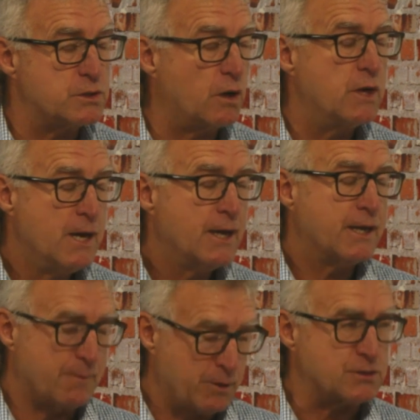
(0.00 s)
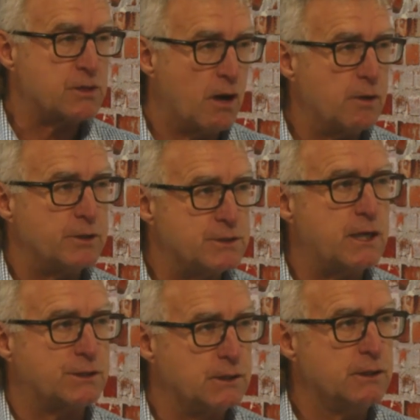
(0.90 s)
So, but it's going to be
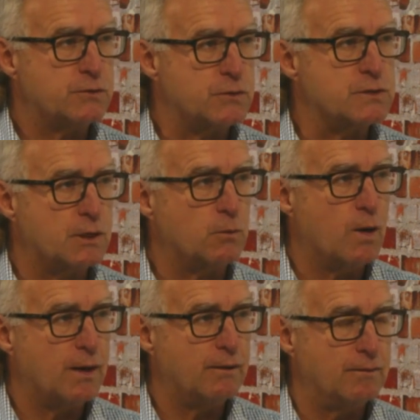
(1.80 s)
such an interesting one.